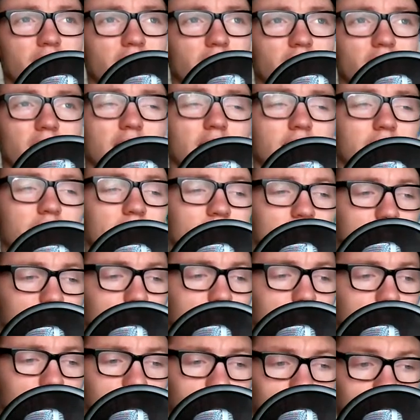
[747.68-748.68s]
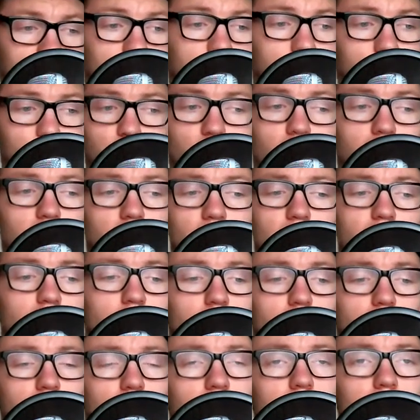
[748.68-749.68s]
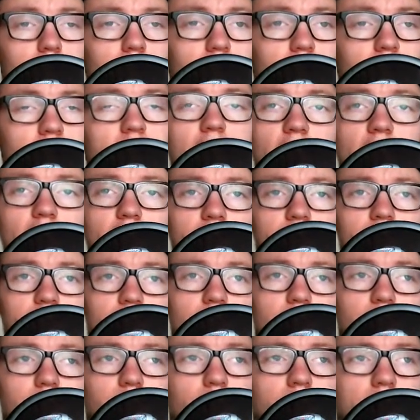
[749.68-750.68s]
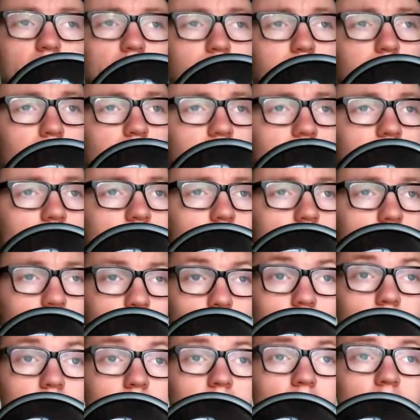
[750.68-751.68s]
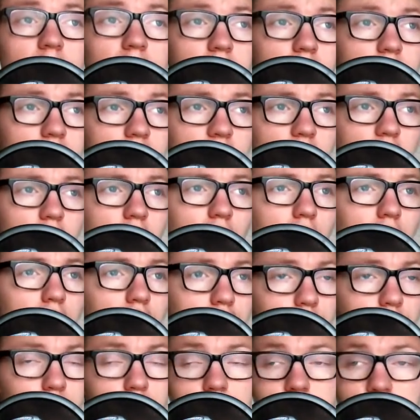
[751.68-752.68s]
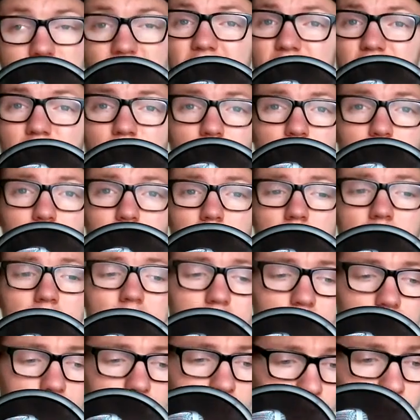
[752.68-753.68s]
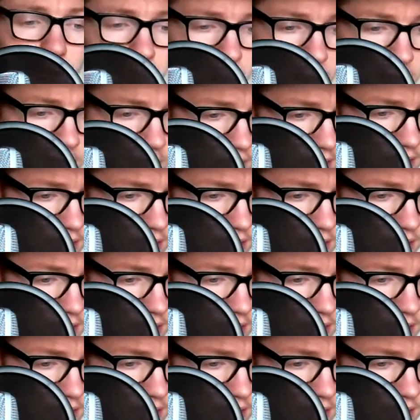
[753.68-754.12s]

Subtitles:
Like, yes, if you are a YouTuber, yes, if you have money, you can get the tiers, you can get the supply crates, but